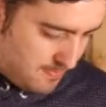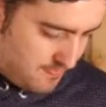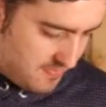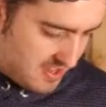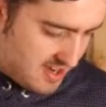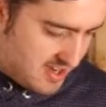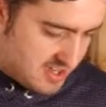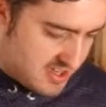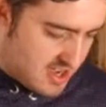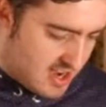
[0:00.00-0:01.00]
That
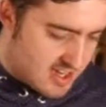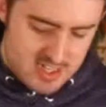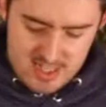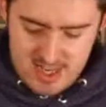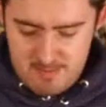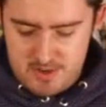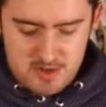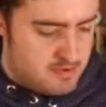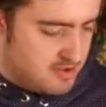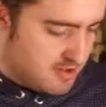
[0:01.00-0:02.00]
is
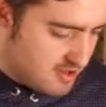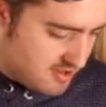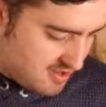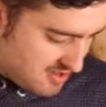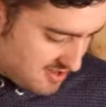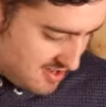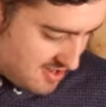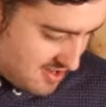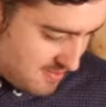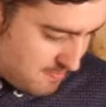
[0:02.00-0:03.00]
acceptable. 1,